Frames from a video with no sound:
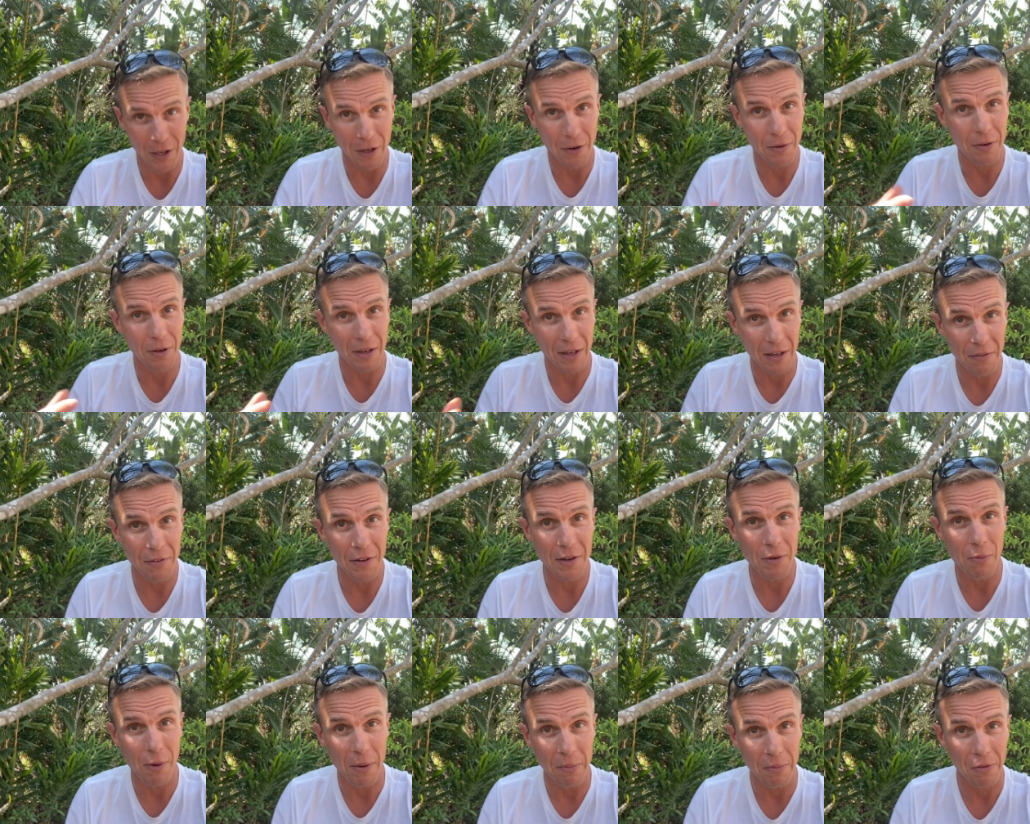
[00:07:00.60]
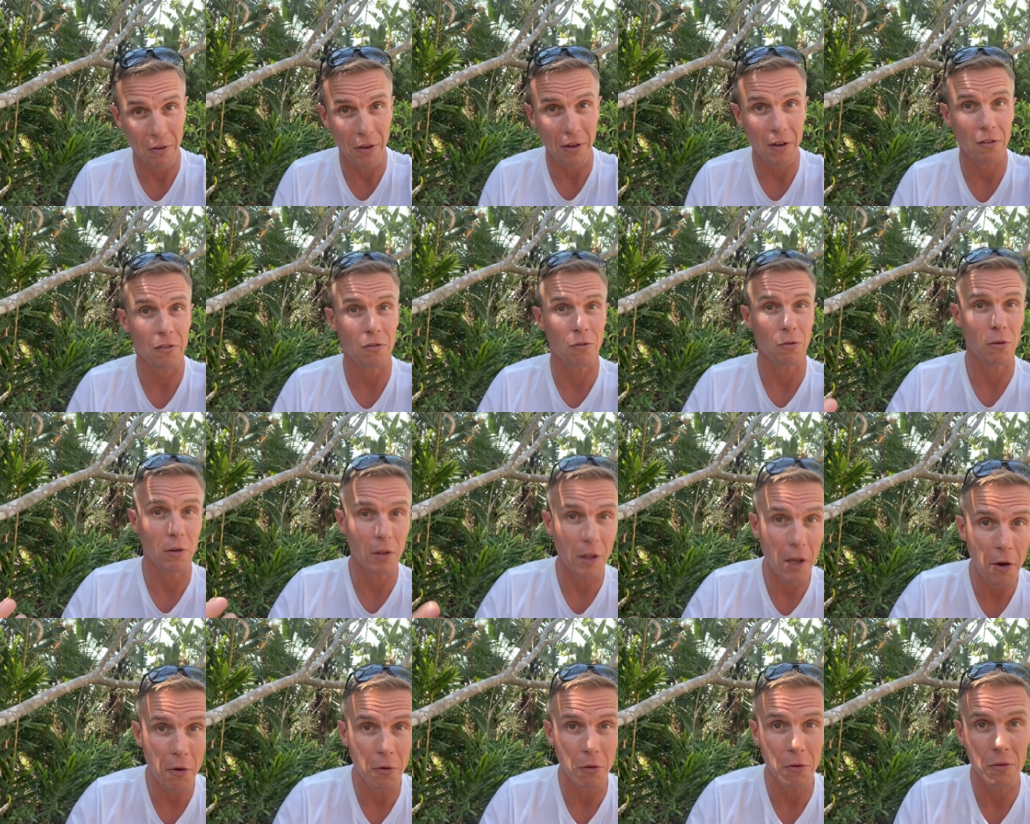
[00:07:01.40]
you go to an EV website, it still
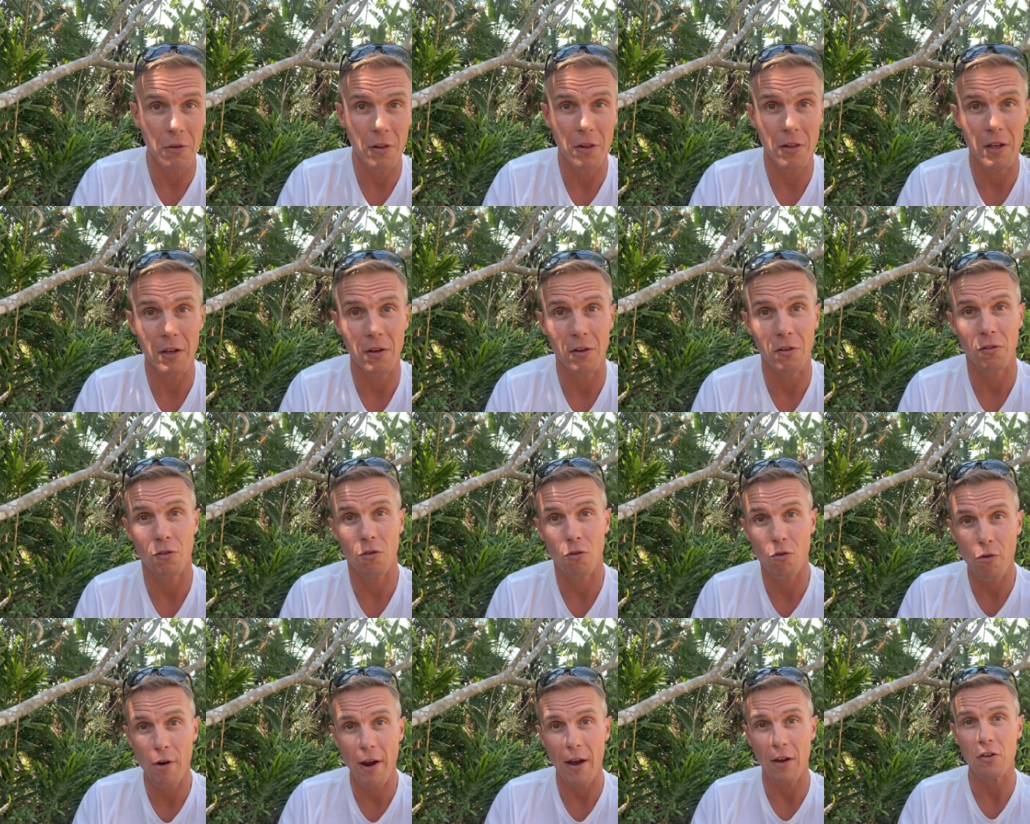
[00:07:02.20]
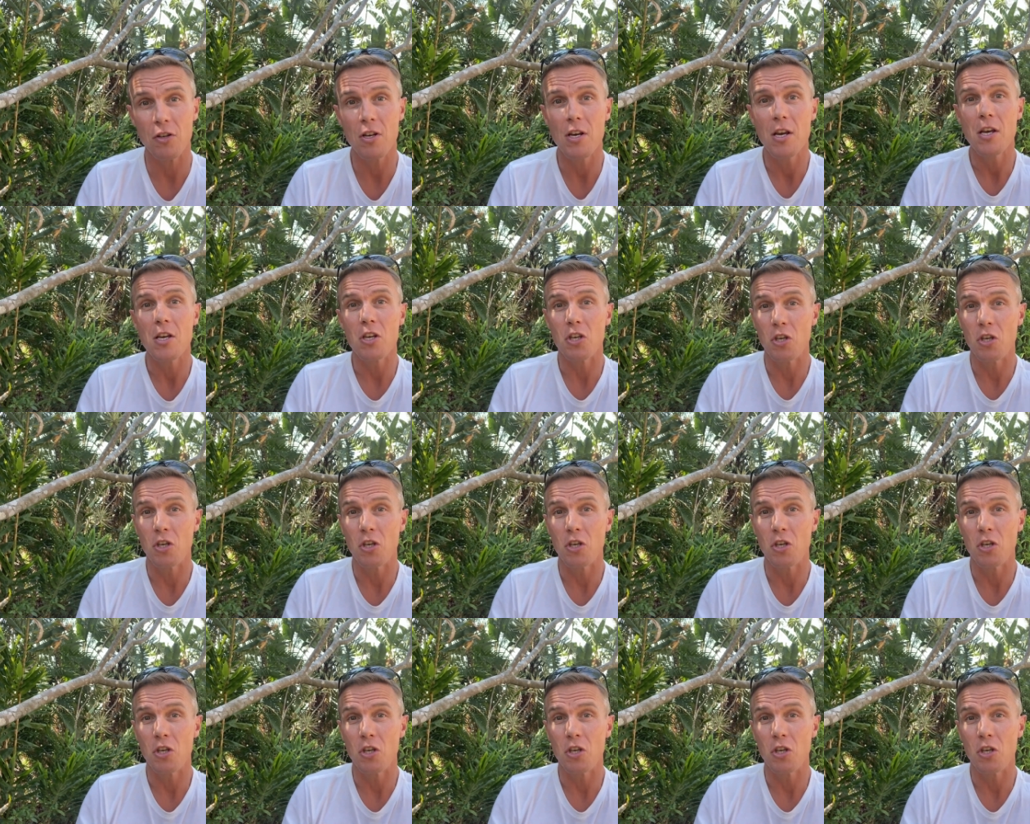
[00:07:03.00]
loads, the thing doesn't crash.